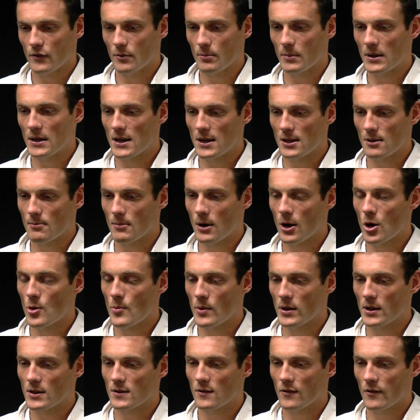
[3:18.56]
for me at the
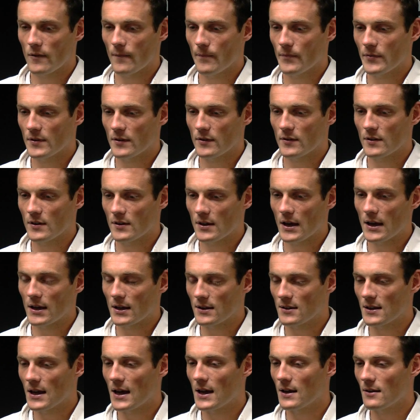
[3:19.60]
moment, it's just to take
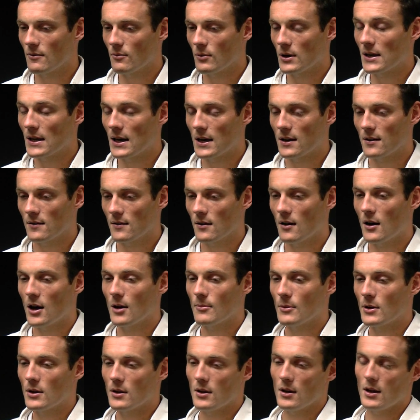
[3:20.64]
it one day at a
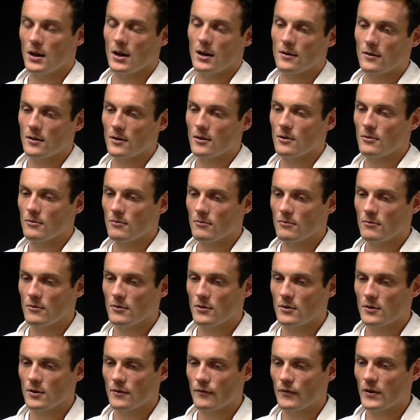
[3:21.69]
time, and to
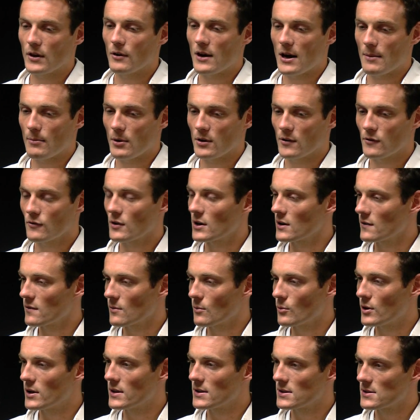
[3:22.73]
figure out my strengths
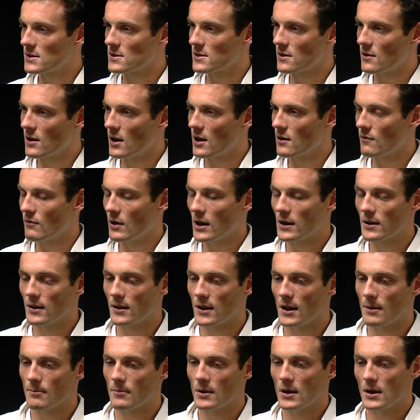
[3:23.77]
and weaknesses and run to
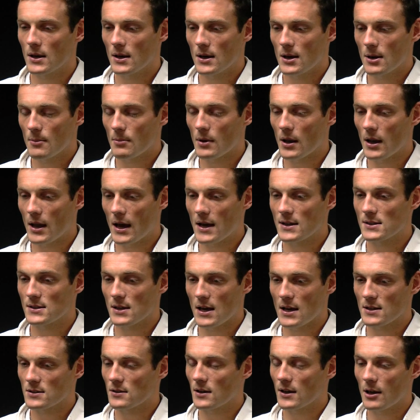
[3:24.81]
them. But
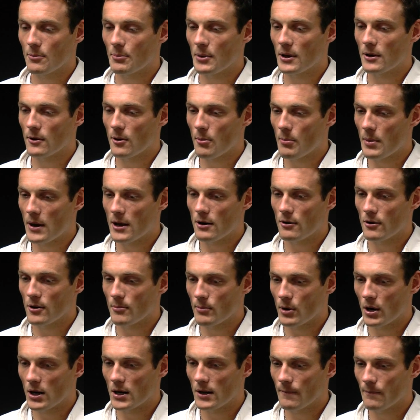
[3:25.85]
as I get better and better,
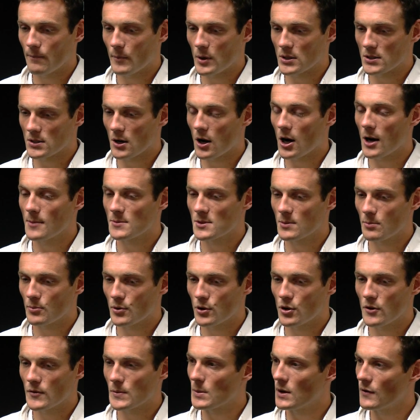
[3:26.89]
and my times
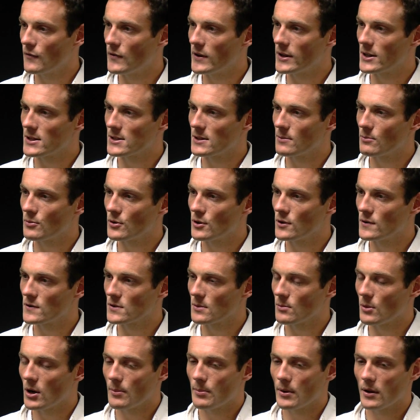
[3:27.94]
improve and my fitness improves
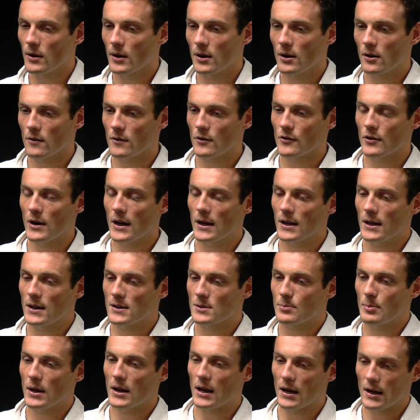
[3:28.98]
and my ability on the track
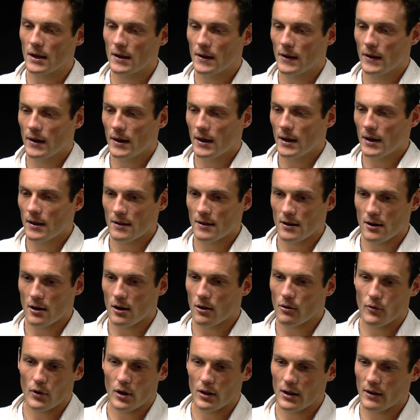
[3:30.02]
gets better, then
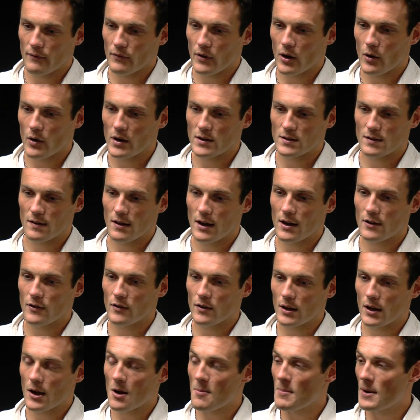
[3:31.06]
I'll have no
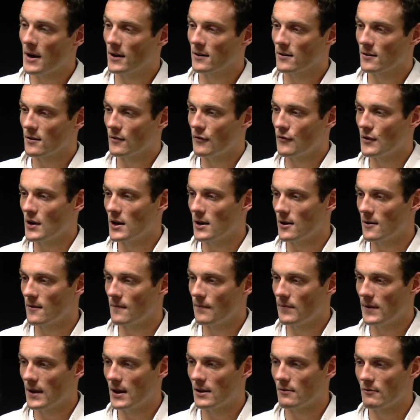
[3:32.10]
hesitation in going back to the front
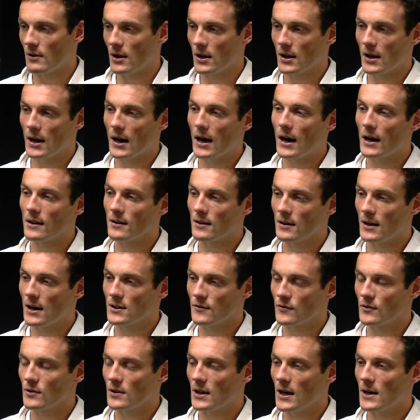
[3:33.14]
and running hard the
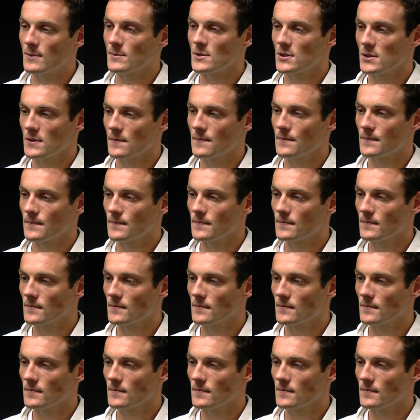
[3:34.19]
last few laps.